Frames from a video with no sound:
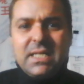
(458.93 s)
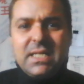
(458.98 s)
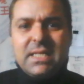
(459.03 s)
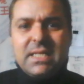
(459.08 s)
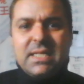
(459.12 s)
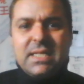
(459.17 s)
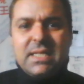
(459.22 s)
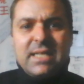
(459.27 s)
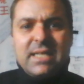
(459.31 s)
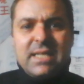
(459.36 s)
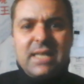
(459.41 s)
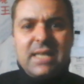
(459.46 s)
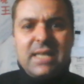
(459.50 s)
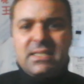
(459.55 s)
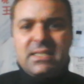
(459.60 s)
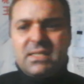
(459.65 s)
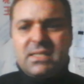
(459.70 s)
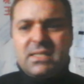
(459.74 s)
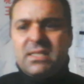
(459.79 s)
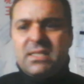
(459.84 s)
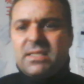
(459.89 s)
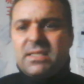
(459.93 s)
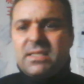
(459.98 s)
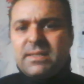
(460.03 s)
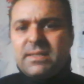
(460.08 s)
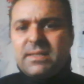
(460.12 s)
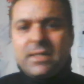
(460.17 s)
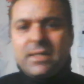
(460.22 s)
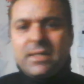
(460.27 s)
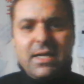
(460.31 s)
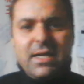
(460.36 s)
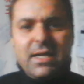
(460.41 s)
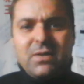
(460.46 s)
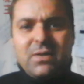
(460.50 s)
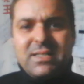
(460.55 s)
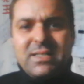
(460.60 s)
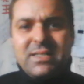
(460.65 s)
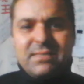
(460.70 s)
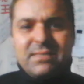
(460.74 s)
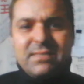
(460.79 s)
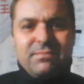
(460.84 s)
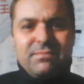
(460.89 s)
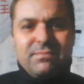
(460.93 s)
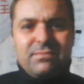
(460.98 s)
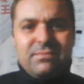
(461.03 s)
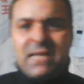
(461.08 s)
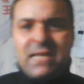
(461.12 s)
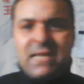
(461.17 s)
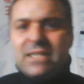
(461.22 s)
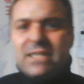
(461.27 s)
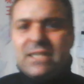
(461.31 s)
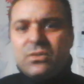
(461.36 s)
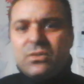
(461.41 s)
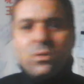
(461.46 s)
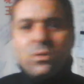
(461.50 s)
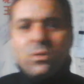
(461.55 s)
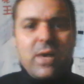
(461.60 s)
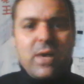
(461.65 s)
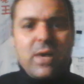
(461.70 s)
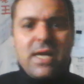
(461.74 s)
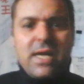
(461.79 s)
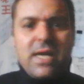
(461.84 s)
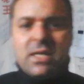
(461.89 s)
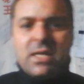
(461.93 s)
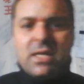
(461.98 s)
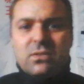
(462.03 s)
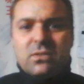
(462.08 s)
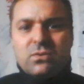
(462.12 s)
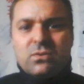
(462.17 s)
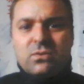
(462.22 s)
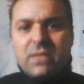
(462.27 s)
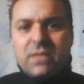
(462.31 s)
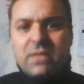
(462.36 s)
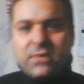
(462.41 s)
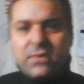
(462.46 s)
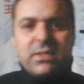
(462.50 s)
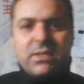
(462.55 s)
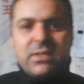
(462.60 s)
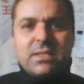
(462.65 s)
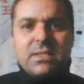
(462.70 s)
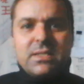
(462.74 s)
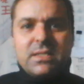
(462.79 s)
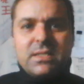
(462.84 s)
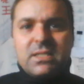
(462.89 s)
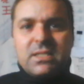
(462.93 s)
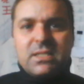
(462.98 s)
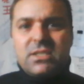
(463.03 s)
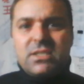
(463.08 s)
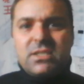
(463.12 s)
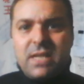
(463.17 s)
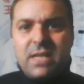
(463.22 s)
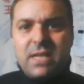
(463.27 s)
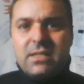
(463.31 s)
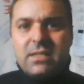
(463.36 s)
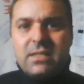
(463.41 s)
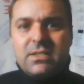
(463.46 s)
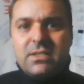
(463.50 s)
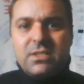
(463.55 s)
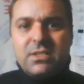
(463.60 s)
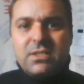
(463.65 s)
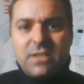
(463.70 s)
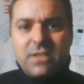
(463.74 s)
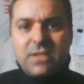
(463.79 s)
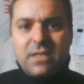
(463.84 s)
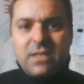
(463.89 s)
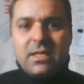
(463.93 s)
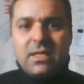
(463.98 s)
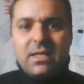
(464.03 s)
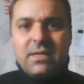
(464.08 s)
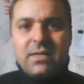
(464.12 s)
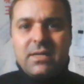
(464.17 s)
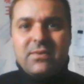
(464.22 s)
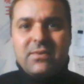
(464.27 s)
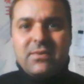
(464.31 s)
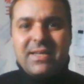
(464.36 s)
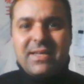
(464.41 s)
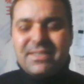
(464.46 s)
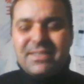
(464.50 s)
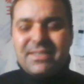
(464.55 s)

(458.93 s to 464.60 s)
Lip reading: that, natural way to do it, channeling, right?